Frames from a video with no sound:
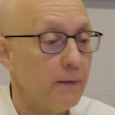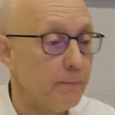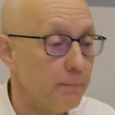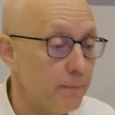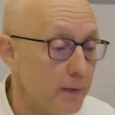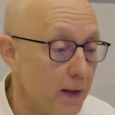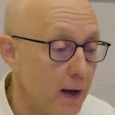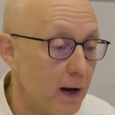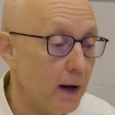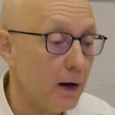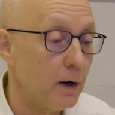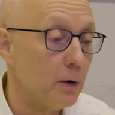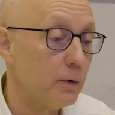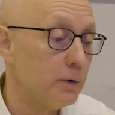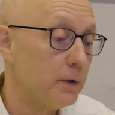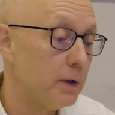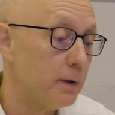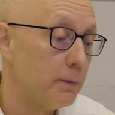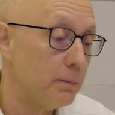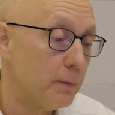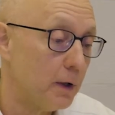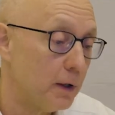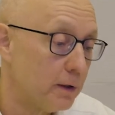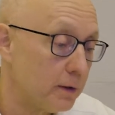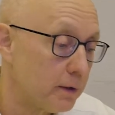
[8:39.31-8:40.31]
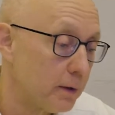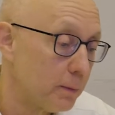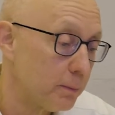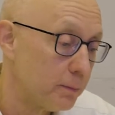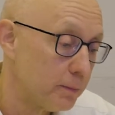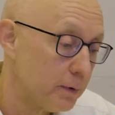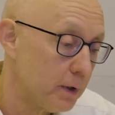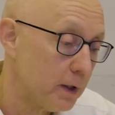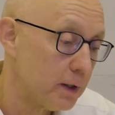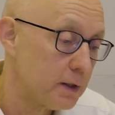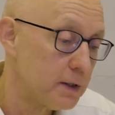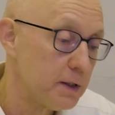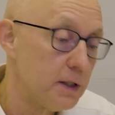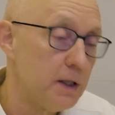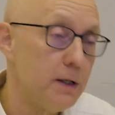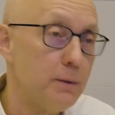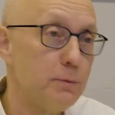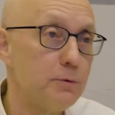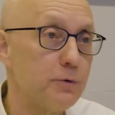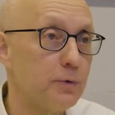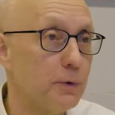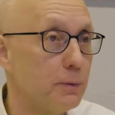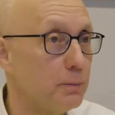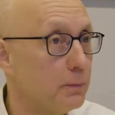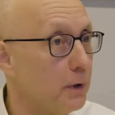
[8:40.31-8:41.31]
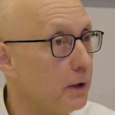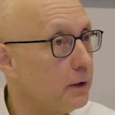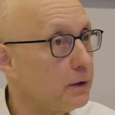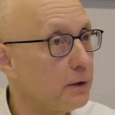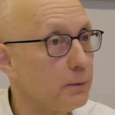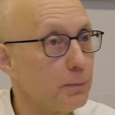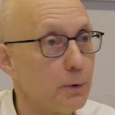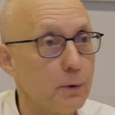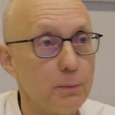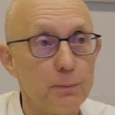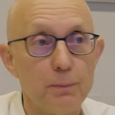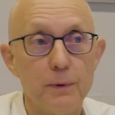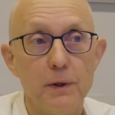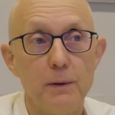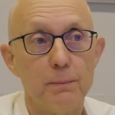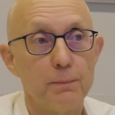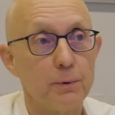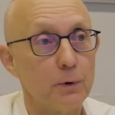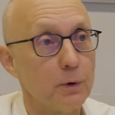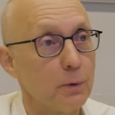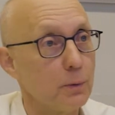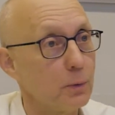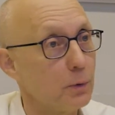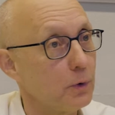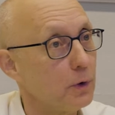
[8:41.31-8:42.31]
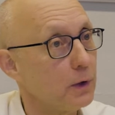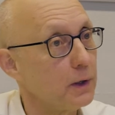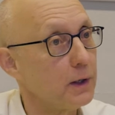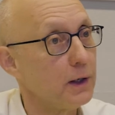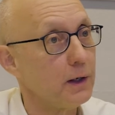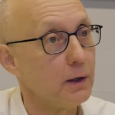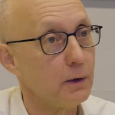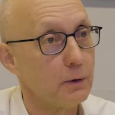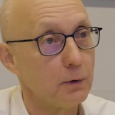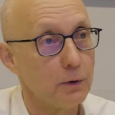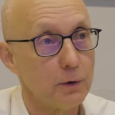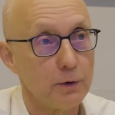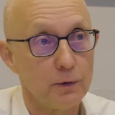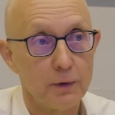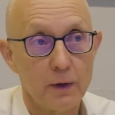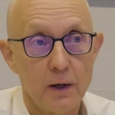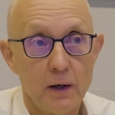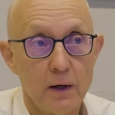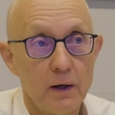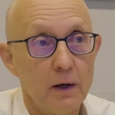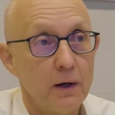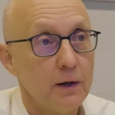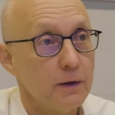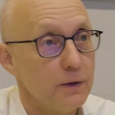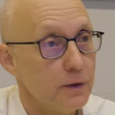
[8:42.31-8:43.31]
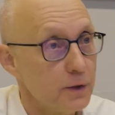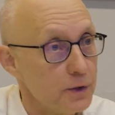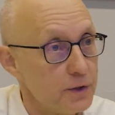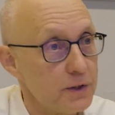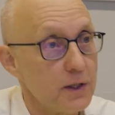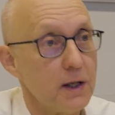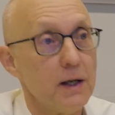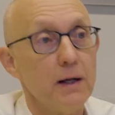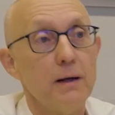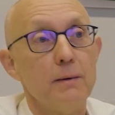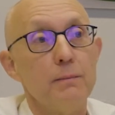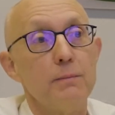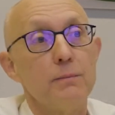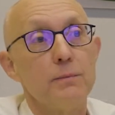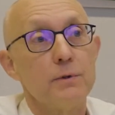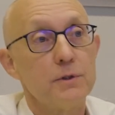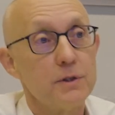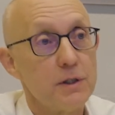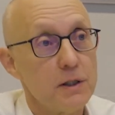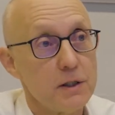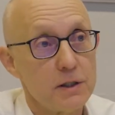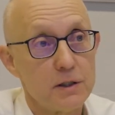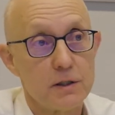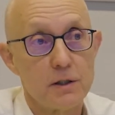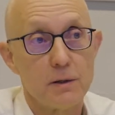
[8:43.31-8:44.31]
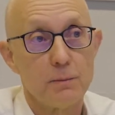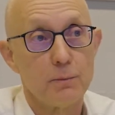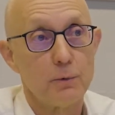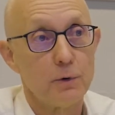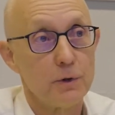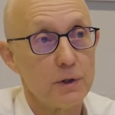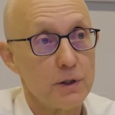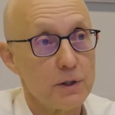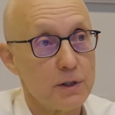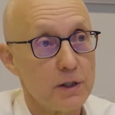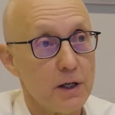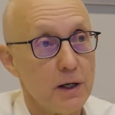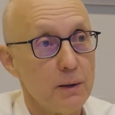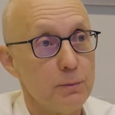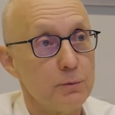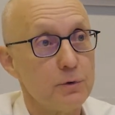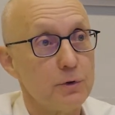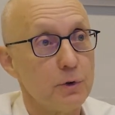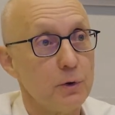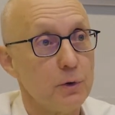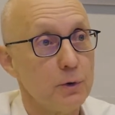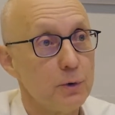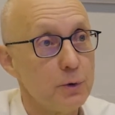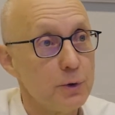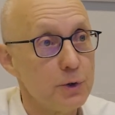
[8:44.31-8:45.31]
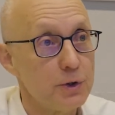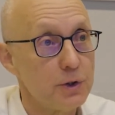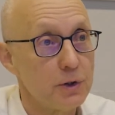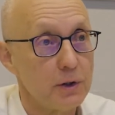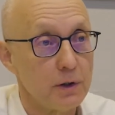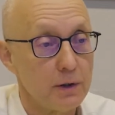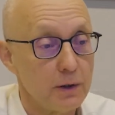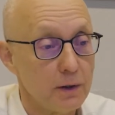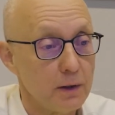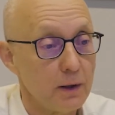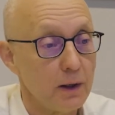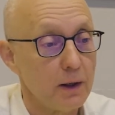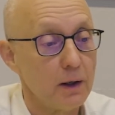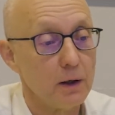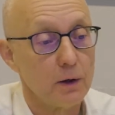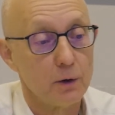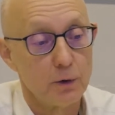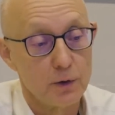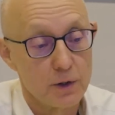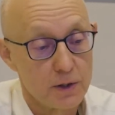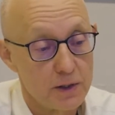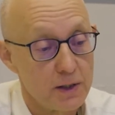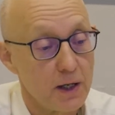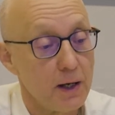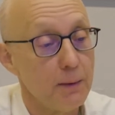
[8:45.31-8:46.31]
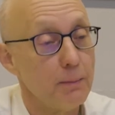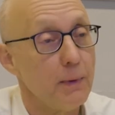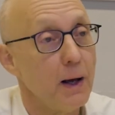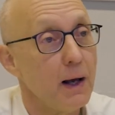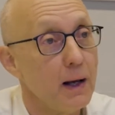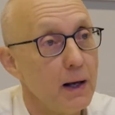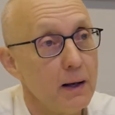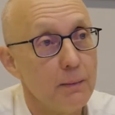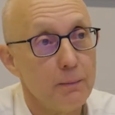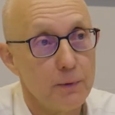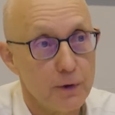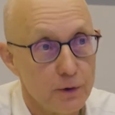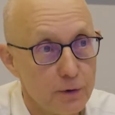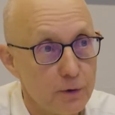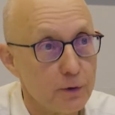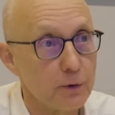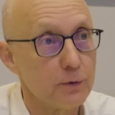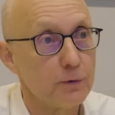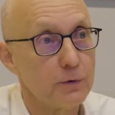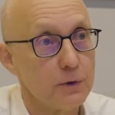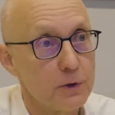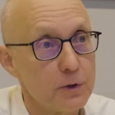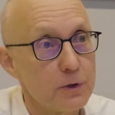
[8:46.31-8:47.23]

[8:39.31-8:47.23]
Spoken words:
Now there are teams with multiple people working on the same system or the same solution or the same element of the